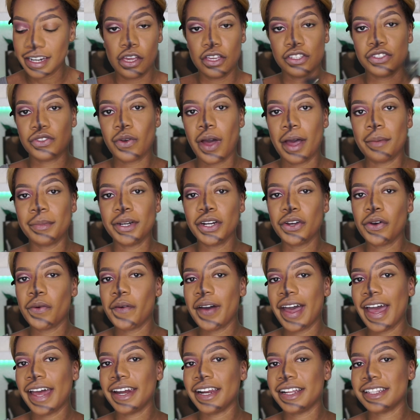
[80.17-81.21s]
So I'm gonna go
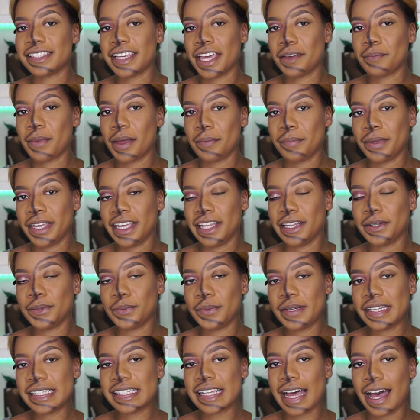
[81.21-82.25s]
ahead and take my P.
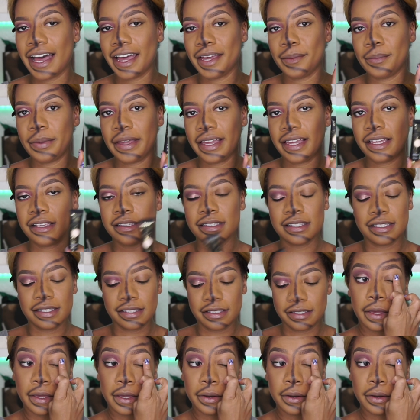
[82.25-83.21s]
Louise eye base,